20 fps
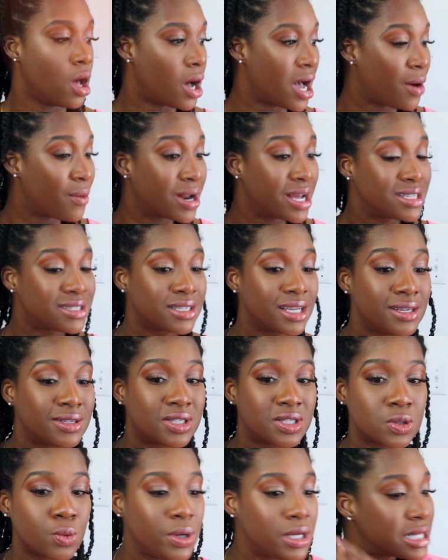And when I say
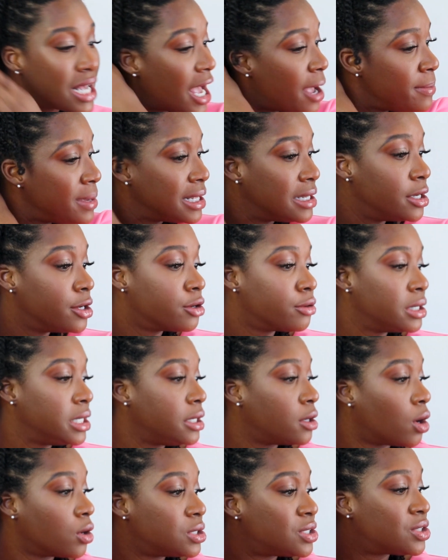squeeze, I mean
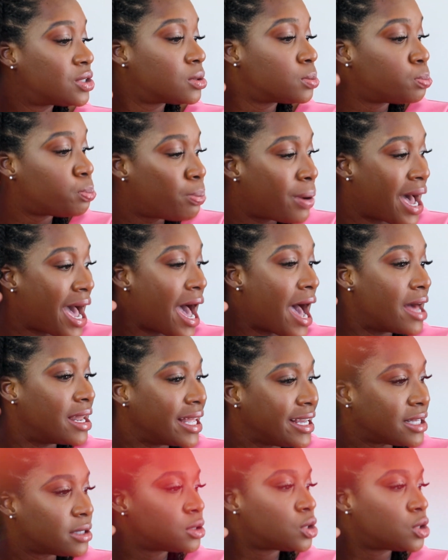literally pat, like